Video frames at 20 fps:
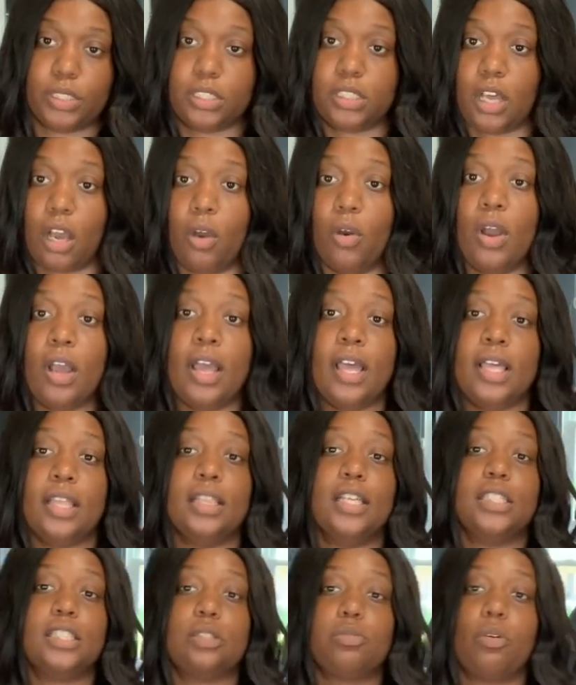So
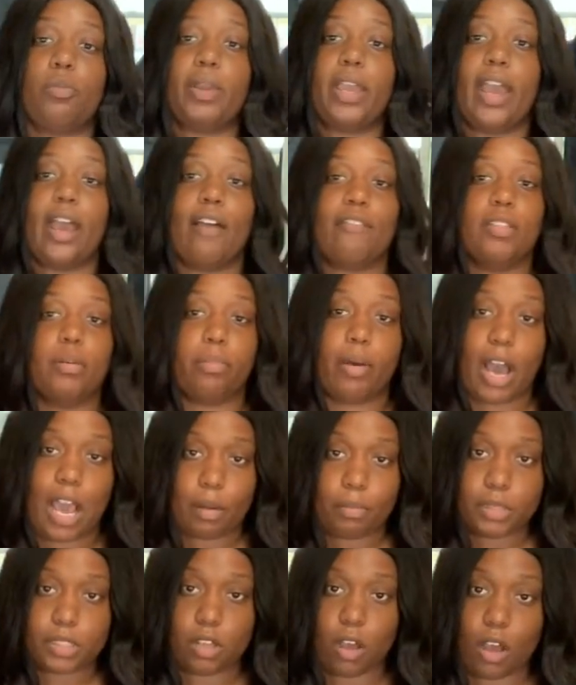this is what we have. The
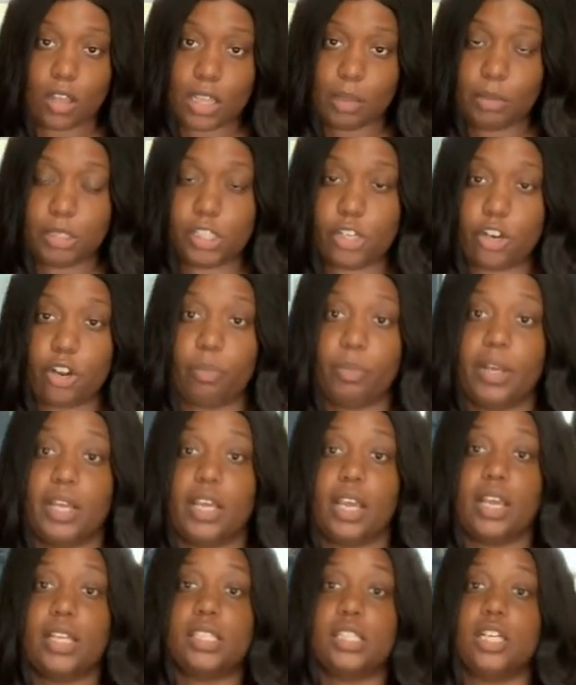bottom is all that material, but
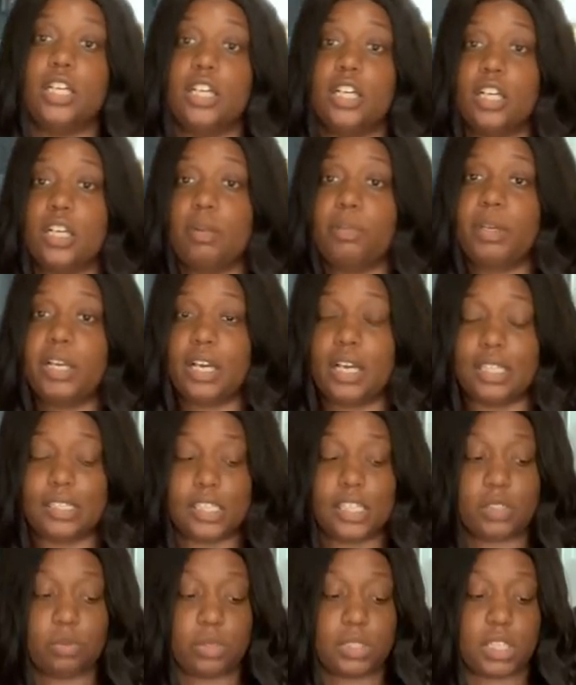it's good because
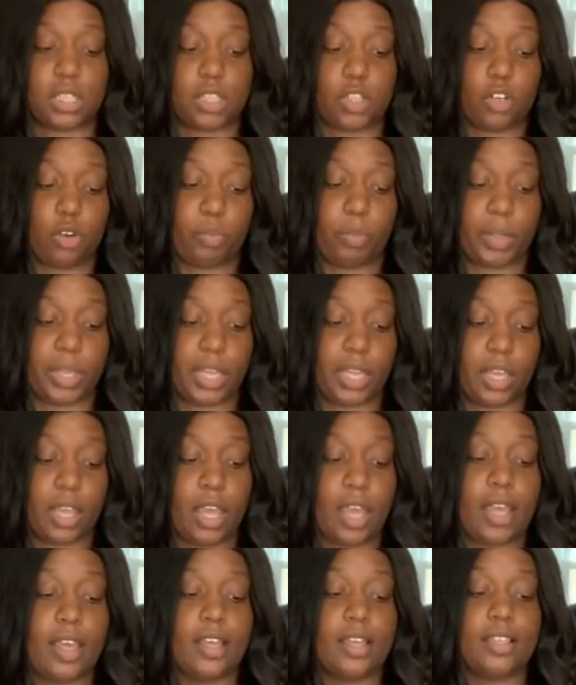this one's a little bit
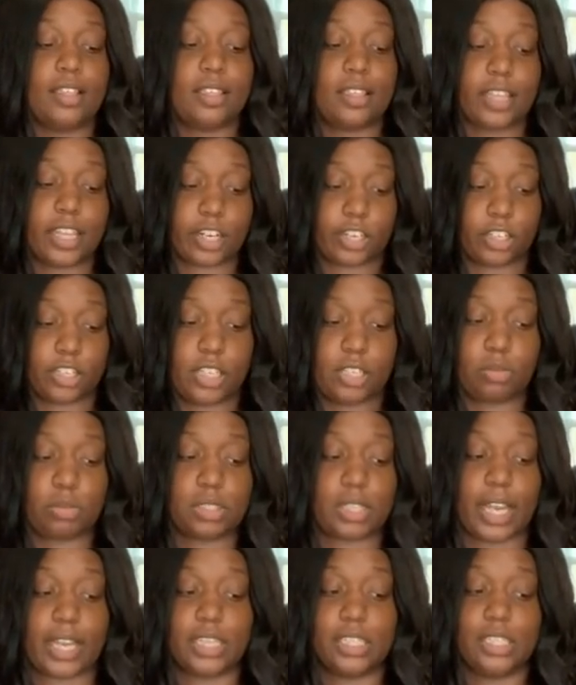thicker. This
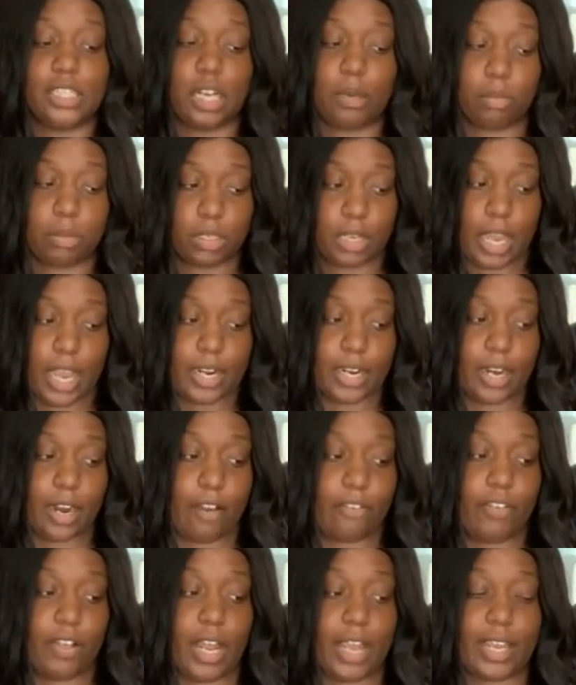one's like double lined, and
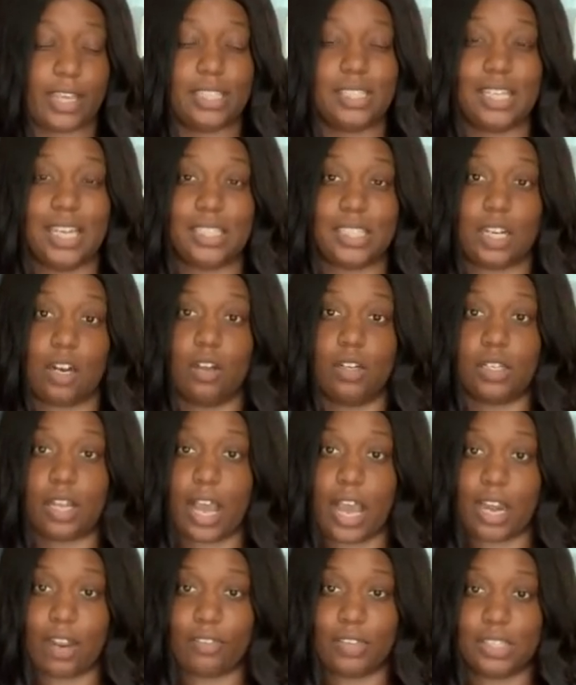I feel like it says it
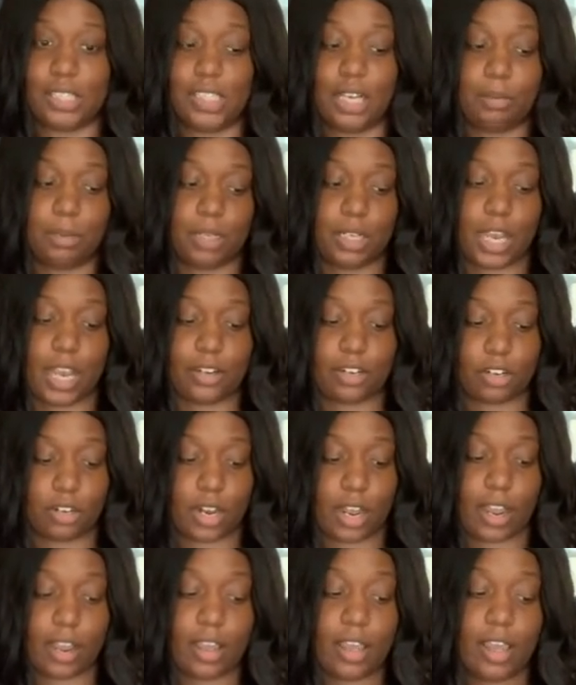online if it's double lined or
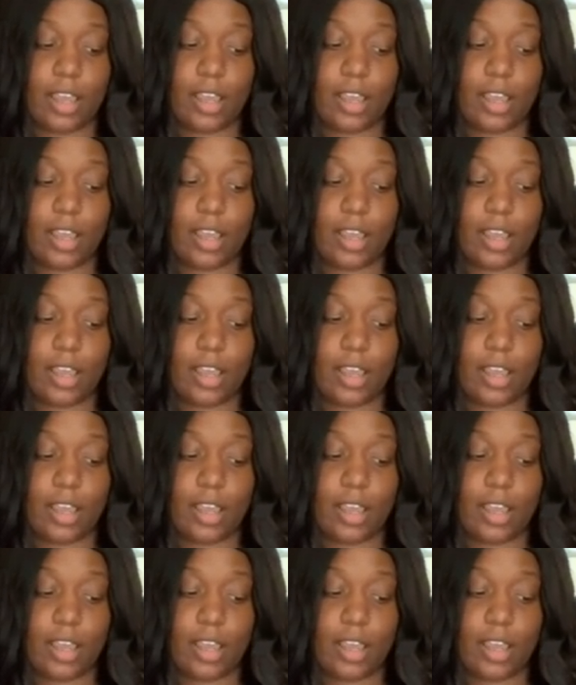not.